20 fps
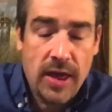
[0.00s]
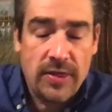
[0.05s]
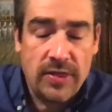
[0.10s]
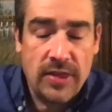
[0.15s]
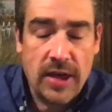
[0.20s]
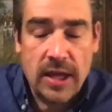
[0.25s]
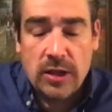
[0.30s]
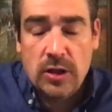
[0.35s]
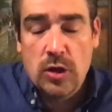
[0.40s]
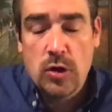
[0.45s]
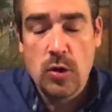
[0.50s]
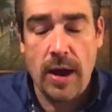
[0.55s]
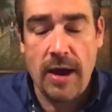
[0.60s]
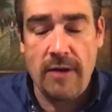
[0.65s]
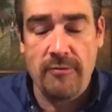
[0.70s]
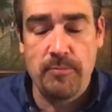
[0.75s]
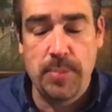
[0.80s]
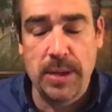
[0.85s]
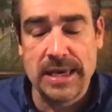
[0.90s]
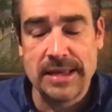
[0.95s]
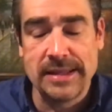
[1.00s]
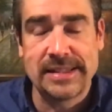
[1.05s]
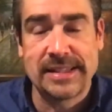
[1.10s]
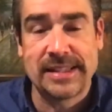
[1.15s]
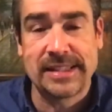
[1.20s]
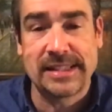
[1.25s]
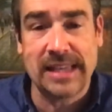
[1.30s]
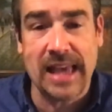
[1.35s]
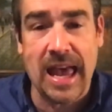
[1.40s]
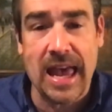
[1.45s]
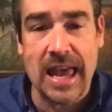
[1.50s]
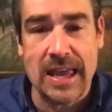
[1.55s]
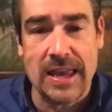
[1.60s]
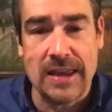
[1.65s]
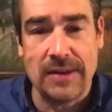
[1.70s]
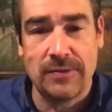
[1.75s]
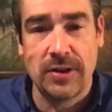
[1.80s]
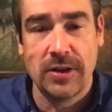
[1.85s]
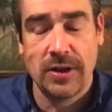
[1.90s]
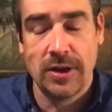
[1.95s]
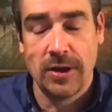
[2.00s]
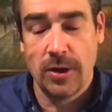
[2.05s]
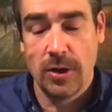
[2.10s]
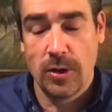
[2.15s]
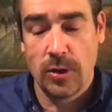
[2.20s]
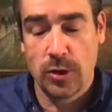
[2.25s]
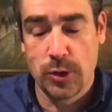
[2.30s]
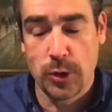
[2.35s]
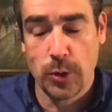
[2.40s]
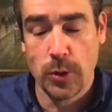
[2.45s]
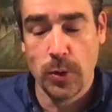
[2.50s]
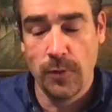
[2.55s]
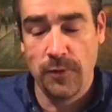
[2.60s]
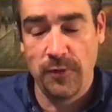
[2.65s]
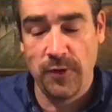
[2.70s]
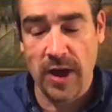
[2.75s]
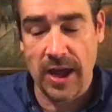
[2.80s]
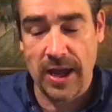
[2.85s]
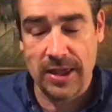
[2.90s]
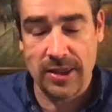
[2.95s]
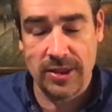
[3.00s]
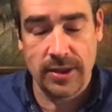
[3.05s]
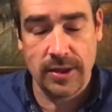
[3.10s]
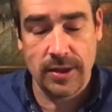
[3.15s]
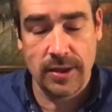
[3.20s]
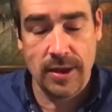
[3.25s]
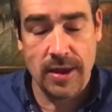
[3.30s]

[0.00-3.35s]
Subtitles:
that you have been saved through faith.